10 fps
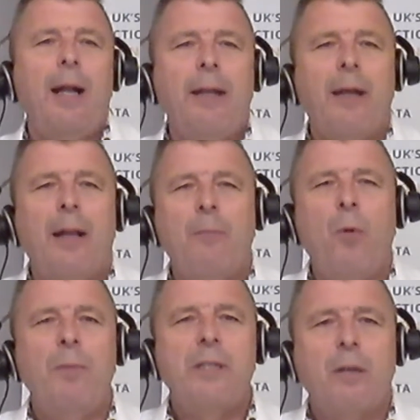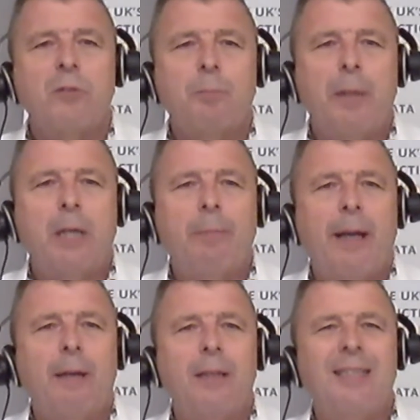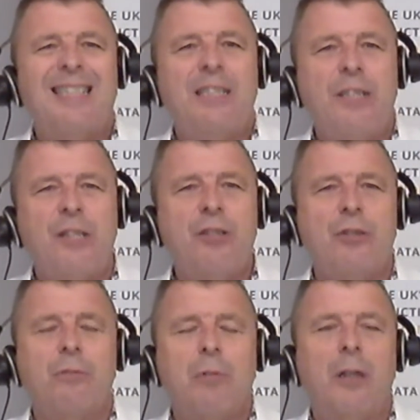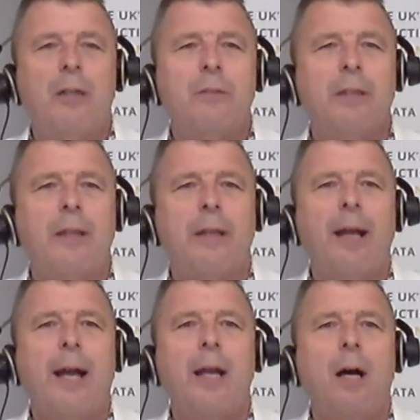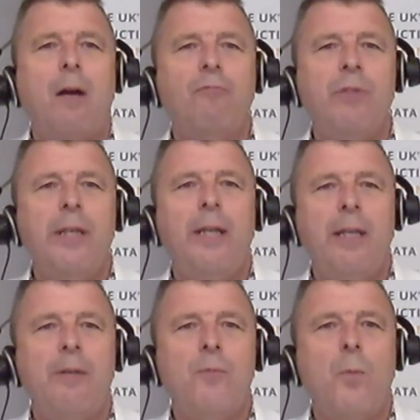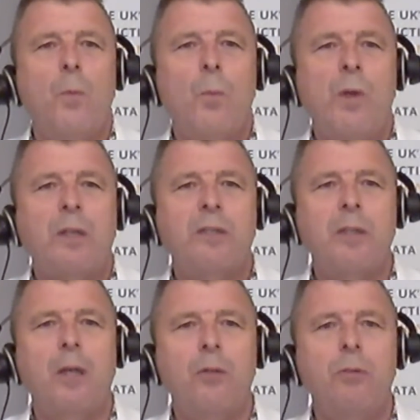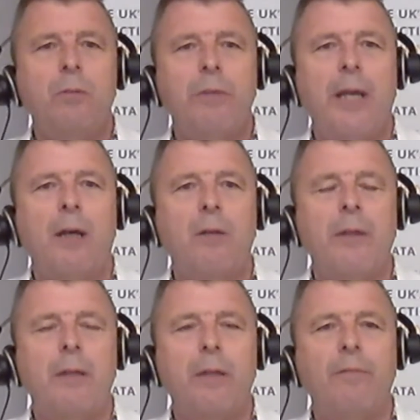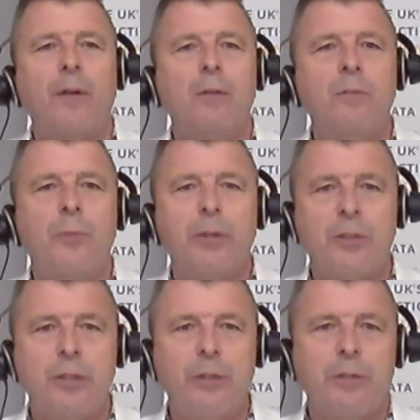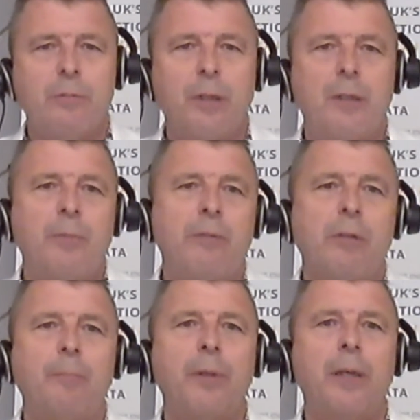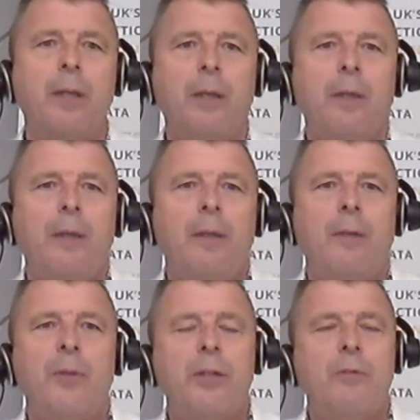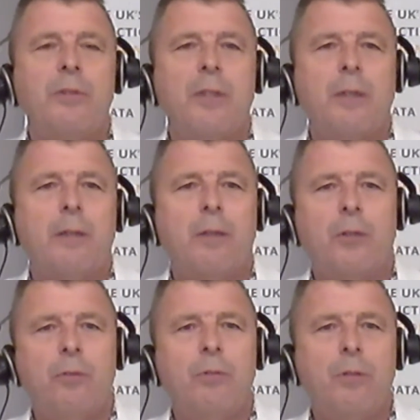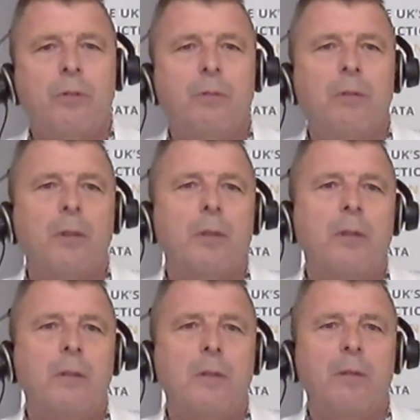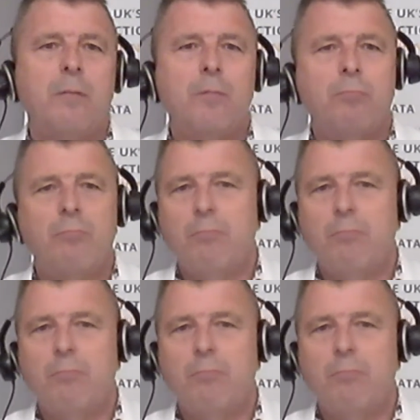And what we don't speak about is the digital world. They are real. We are so now involved with the digital world, whether it be we're using Google or